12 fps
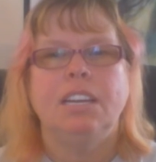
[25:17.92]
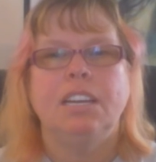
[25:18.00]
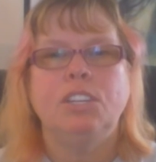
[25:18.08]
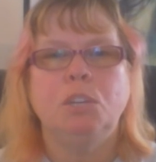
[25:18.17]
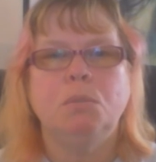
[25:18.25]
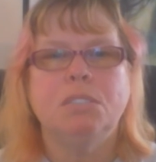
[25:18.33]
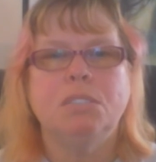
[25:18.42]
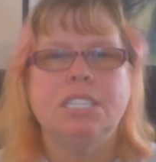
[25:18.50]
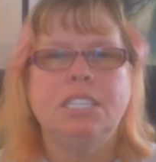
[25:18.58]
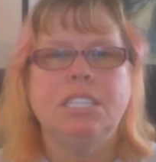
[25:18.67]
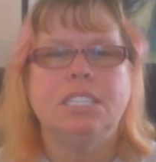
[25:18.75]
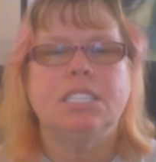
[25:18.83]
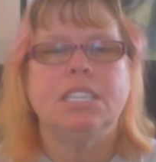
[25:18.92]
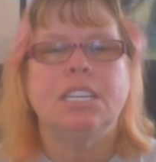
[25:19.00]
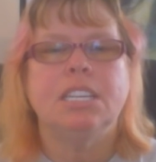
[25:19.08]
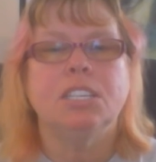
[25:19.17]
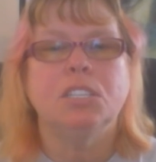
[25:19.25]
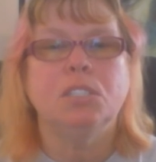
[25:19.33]
And you will see it.
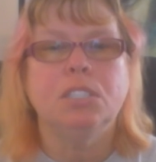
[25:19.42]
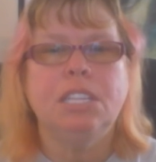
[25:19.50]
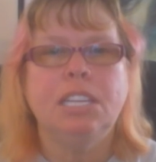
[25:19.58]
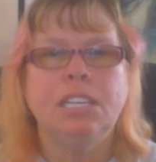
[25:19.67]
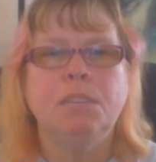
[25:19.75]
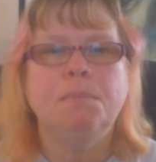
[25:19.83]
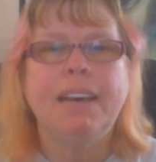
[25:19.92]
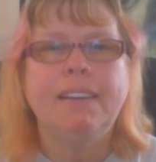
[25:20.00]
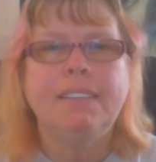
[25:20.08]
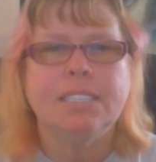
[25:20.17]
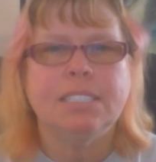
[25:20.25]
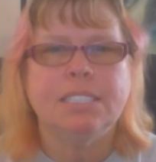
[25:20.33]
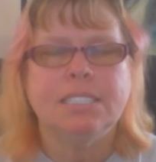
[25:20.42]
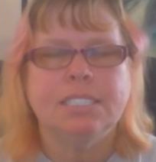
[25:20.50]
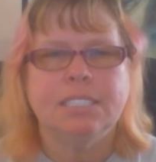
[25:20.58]
And the good thing about it